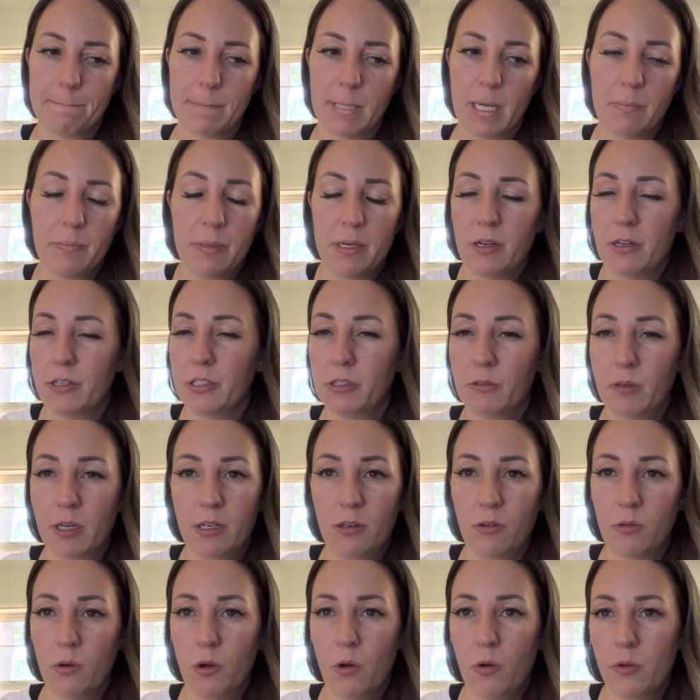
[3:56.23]
but also I
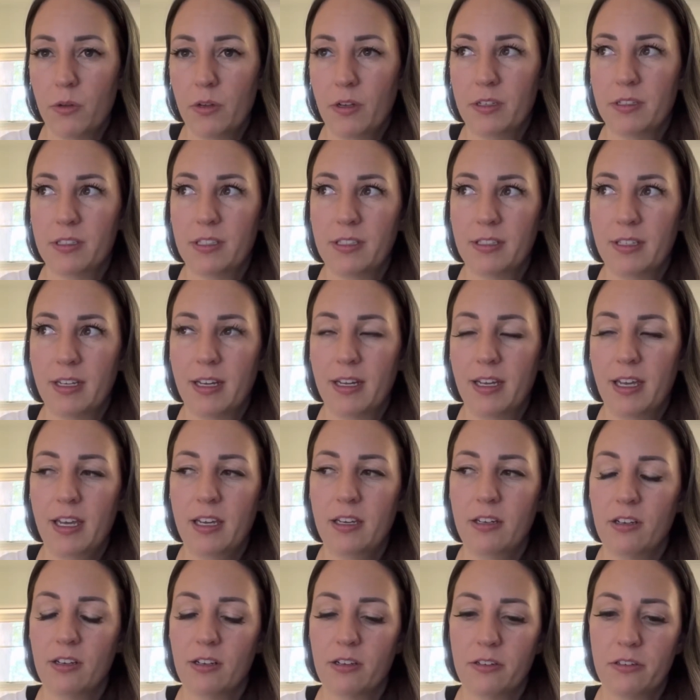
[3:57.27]
don't hold on to that
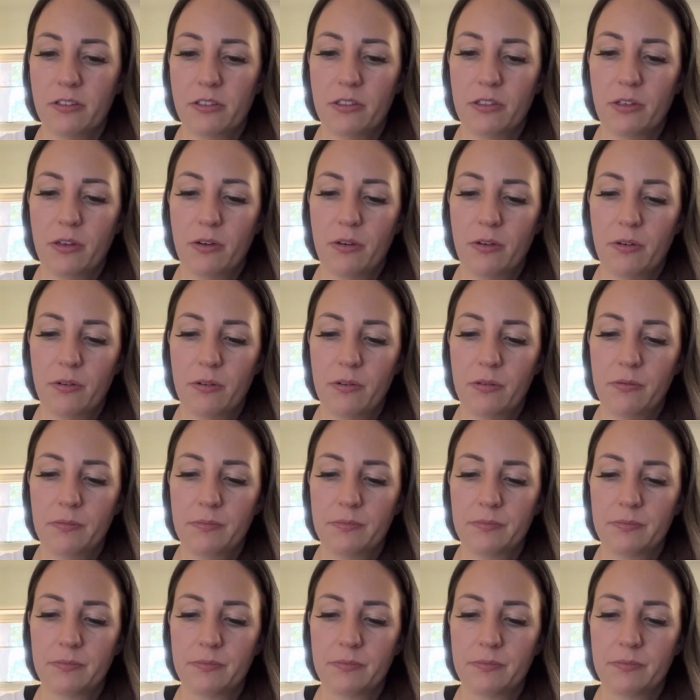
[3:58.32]
anger. So